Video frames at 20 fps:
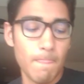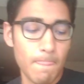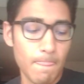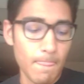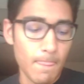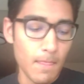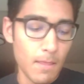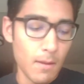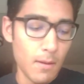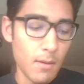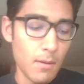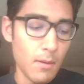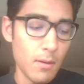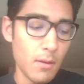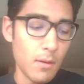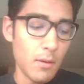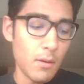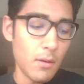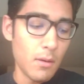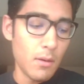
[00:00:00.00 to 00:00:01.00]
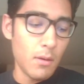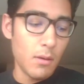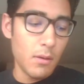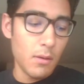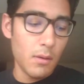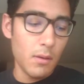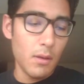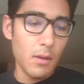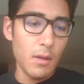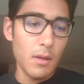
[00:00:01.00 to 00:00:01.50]

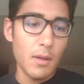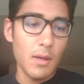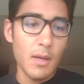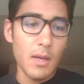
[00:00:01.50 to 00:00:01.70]
Nobody speaks.